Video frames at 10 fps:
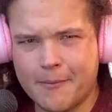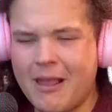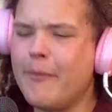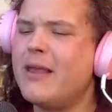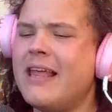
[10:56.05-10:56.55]

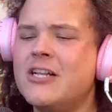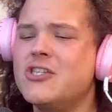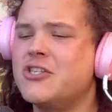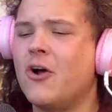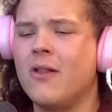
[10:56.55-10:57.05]
Maybe they
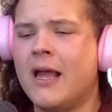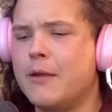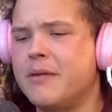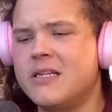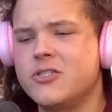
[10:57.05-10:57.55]
just don't
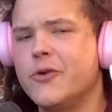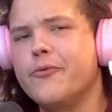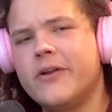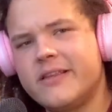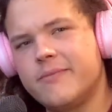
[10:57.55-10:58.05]
like being
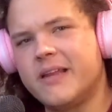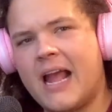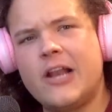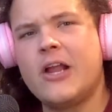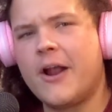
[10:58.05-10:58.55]
super intimate.
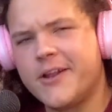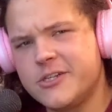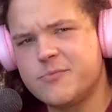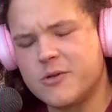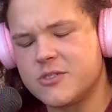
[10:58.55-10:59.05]
How are you
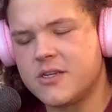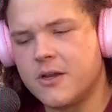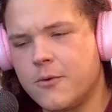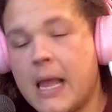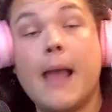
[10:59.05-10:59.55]
supposed to know?